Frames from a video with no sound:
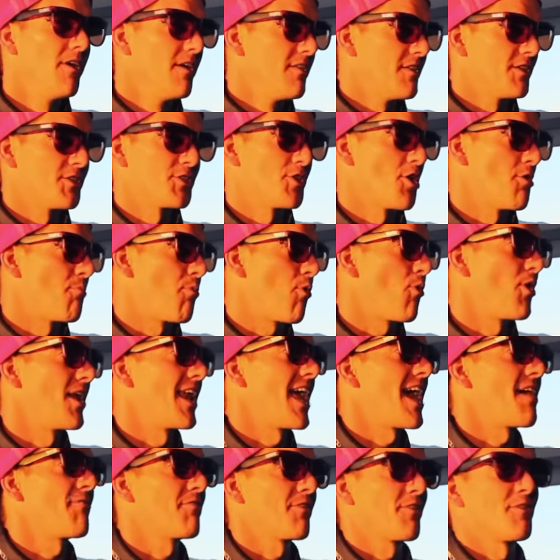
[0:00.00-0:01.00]
there's no
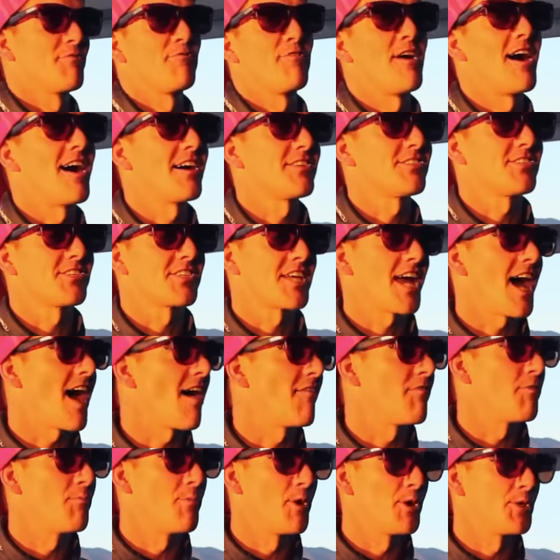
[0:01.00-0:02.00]
point having the fastest
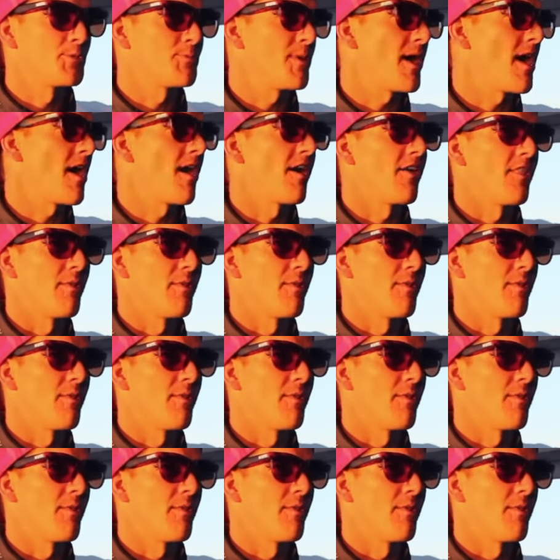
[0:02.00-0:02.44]
car with the most power